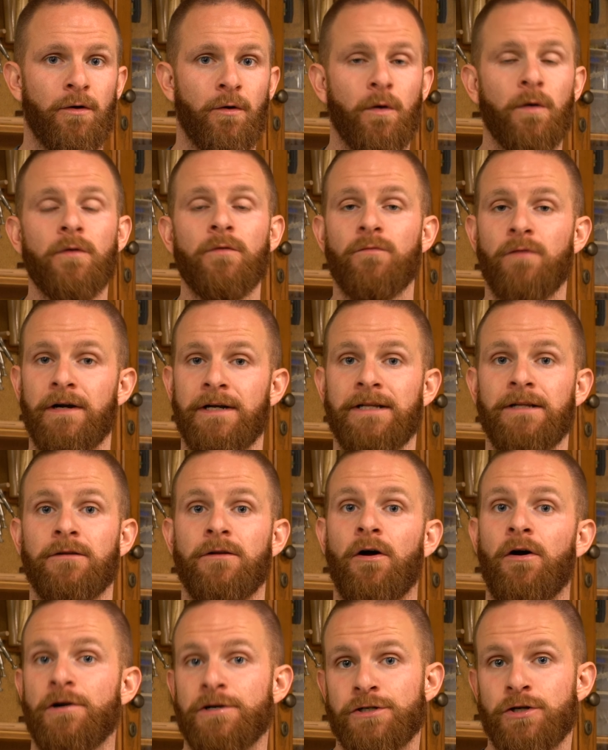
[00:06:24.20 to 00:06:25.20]
or running
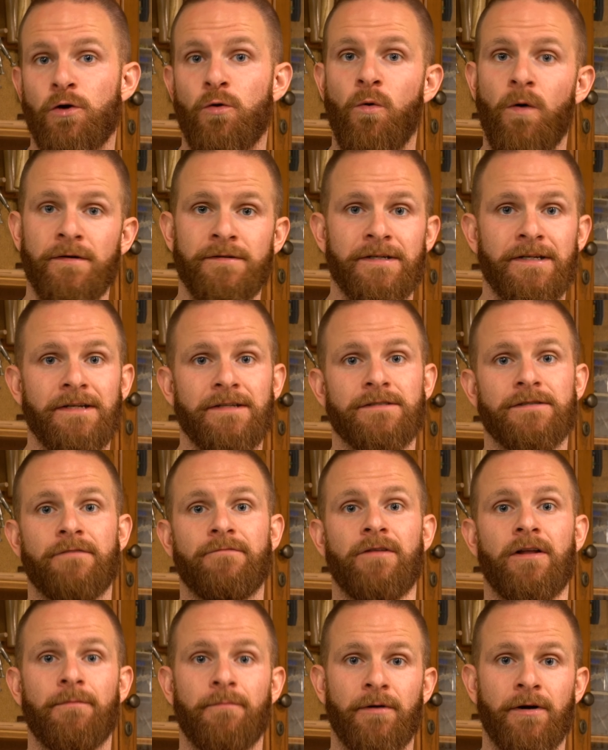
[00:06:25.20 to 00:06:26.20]
large quantities
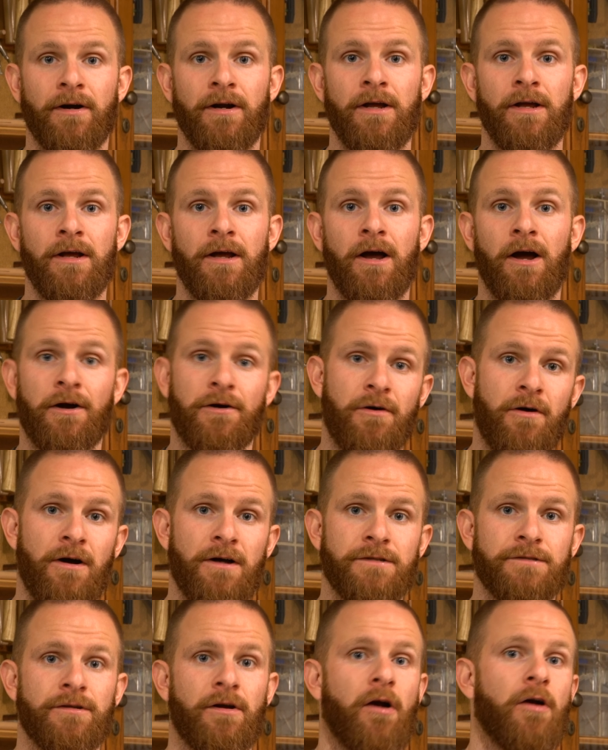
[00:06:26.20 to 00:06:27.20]
of lumber
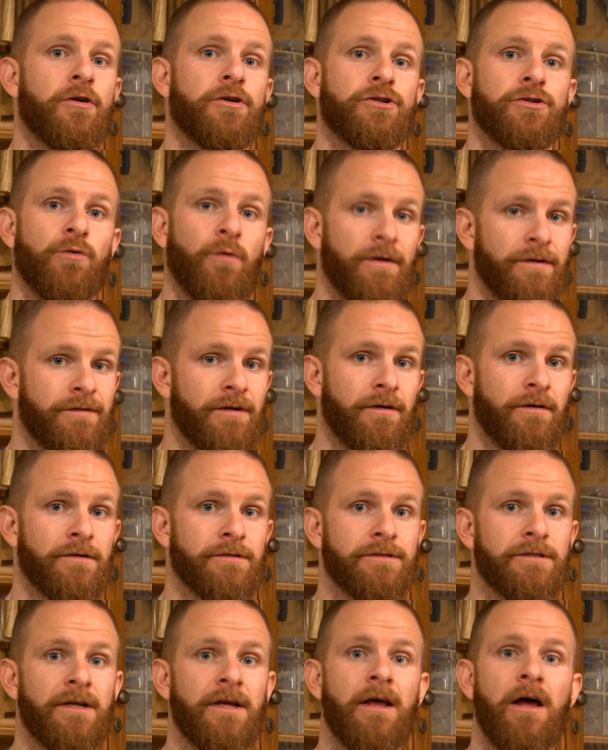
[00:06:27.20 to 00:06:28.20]
across our
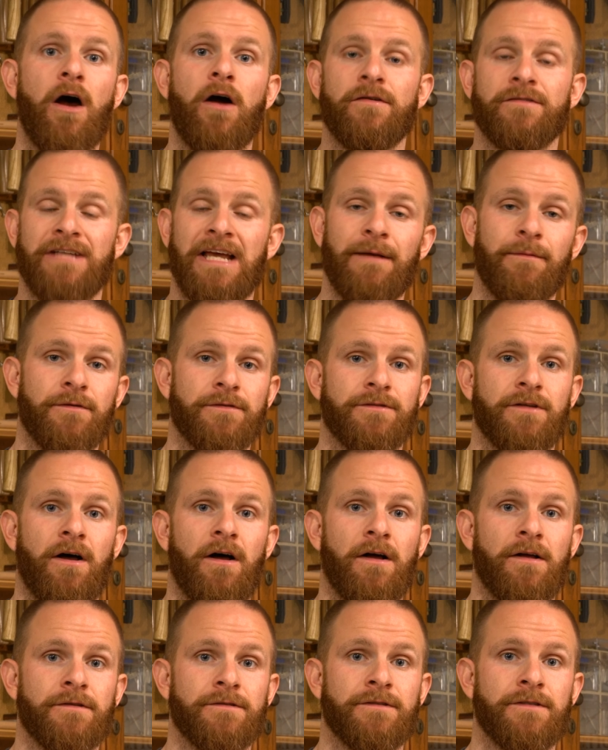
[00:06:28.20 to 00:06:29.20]
jointers, our table
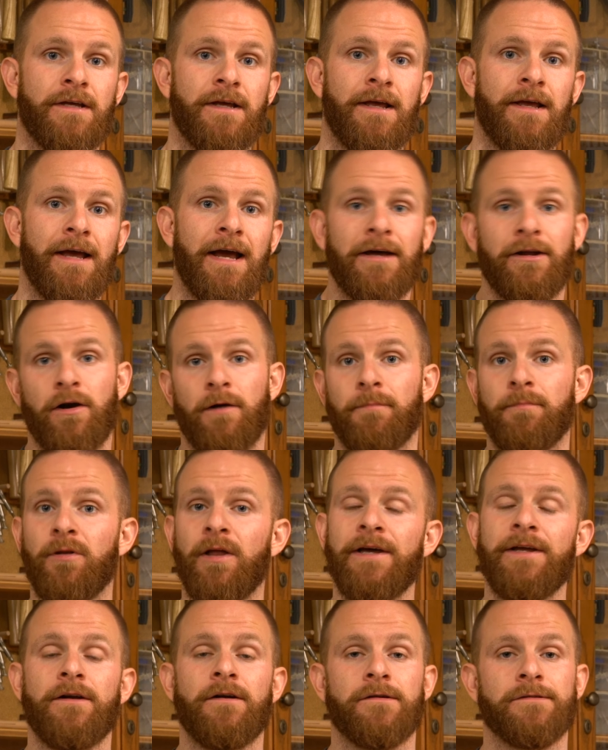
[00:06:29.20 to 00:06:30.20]
saws, and our
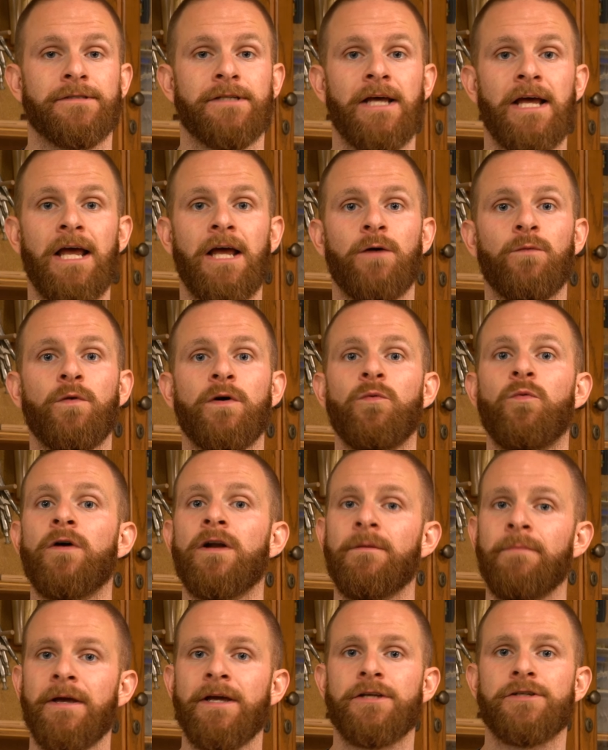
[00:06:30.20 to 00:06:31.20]
planers, we
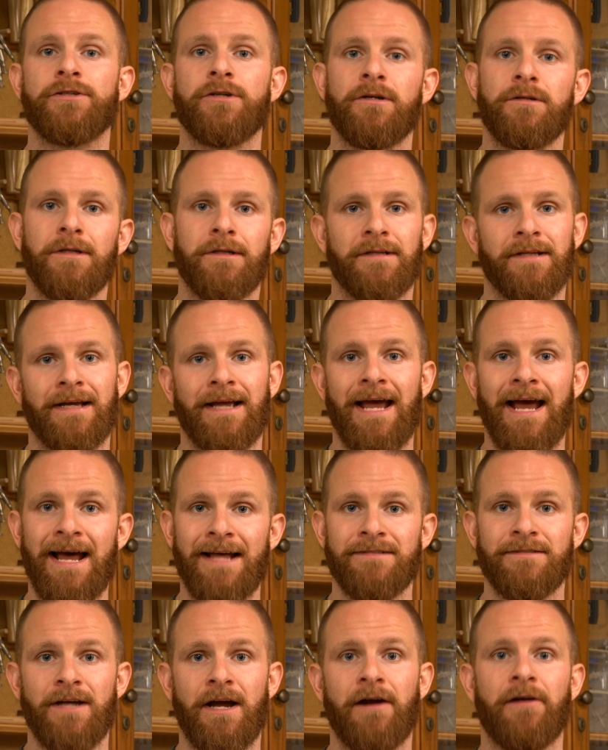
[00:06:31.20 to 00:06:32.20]
want to make sure that the
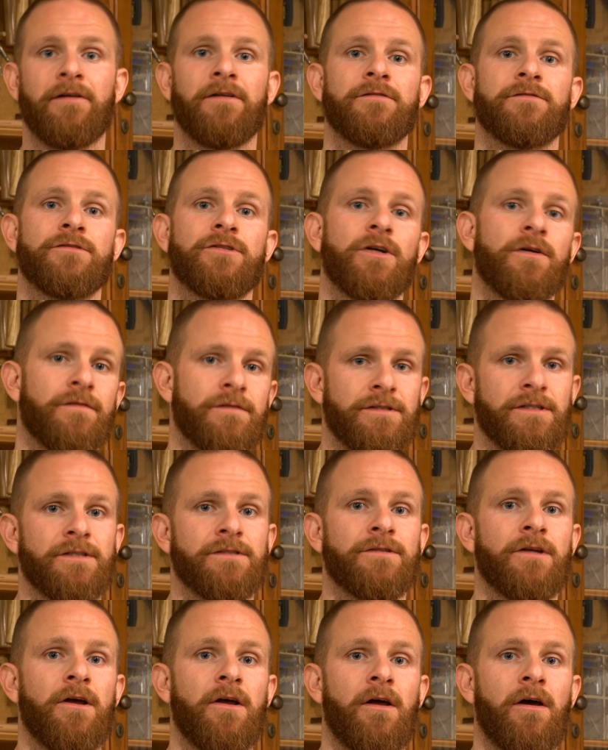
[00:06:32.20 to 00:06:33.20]
cast iron
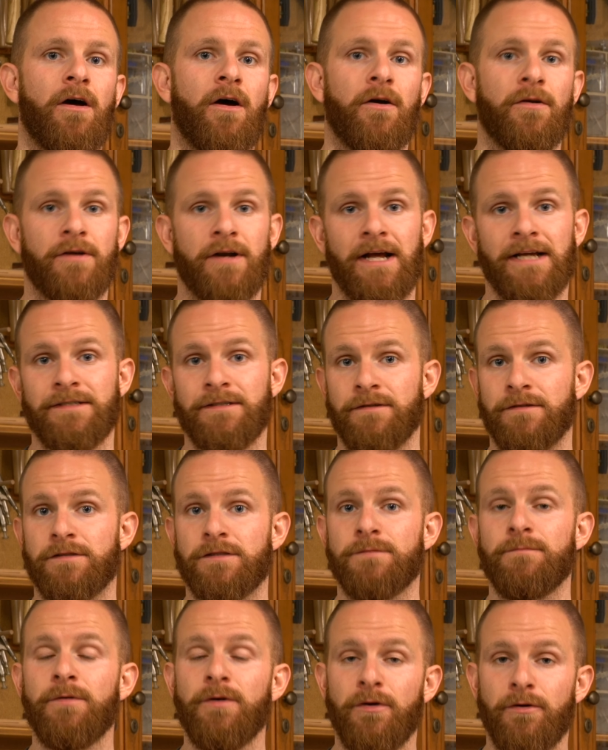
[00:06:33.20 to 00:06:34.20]
surfaces are nice and
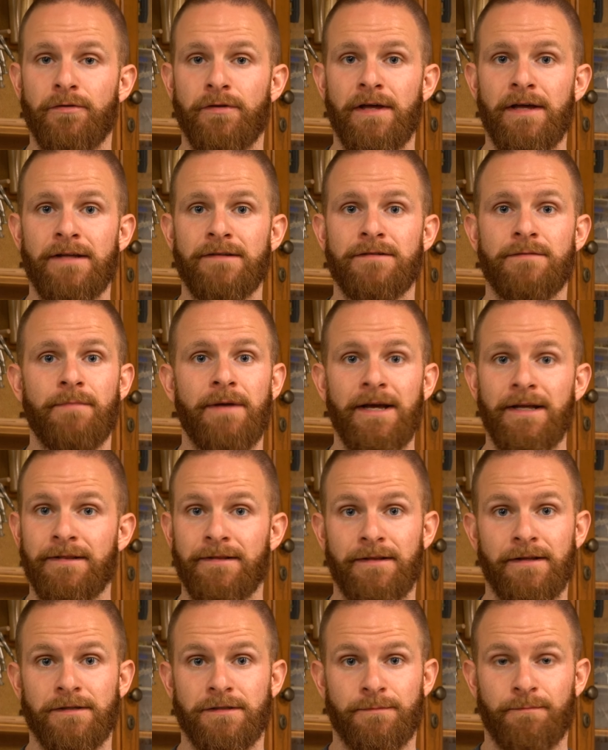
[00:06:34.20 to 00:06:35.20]
smooth to
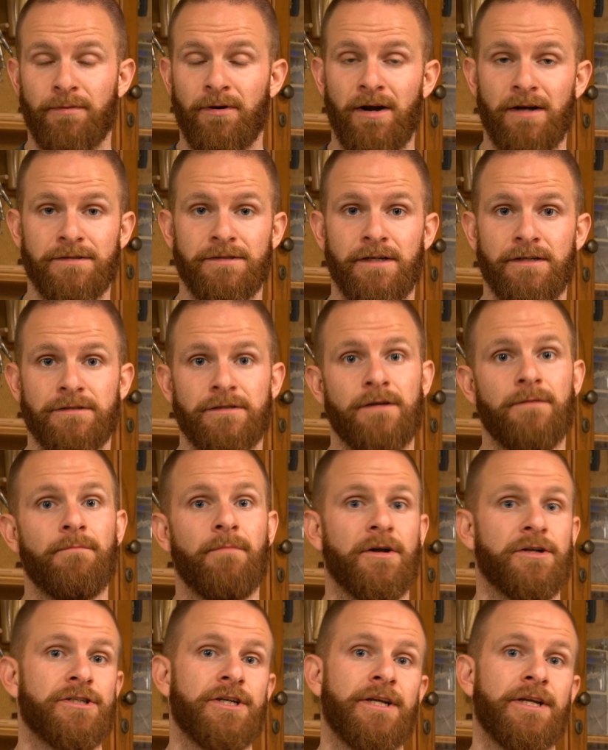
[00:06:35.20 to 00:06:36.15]
make this process much